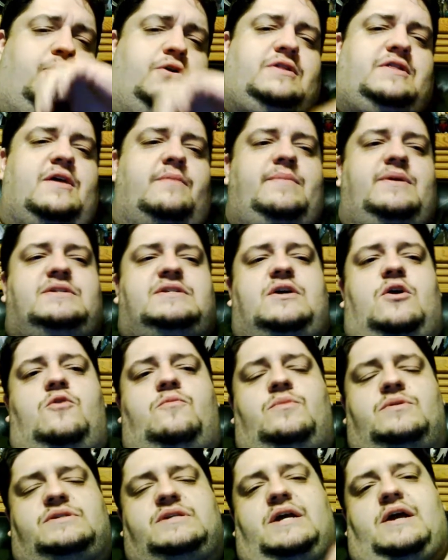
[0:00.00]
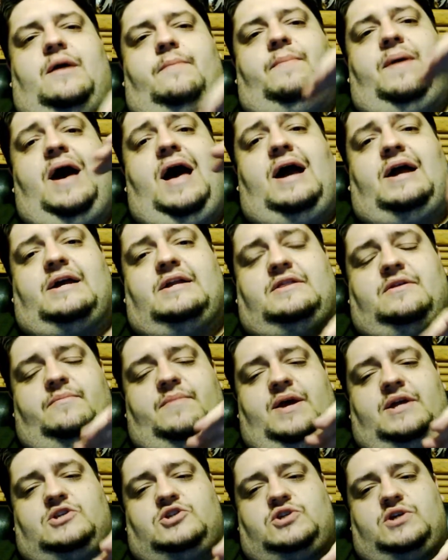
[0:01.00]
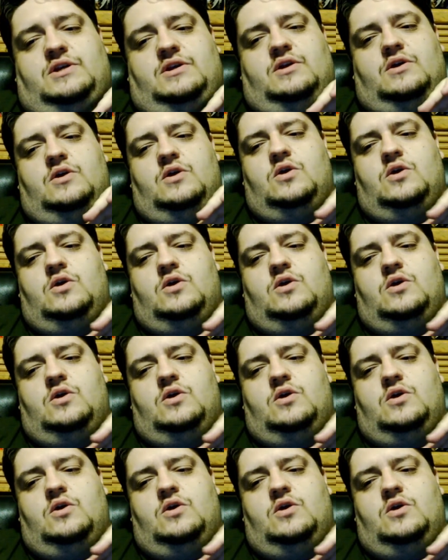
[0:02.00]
put them into almost like a pocket dimension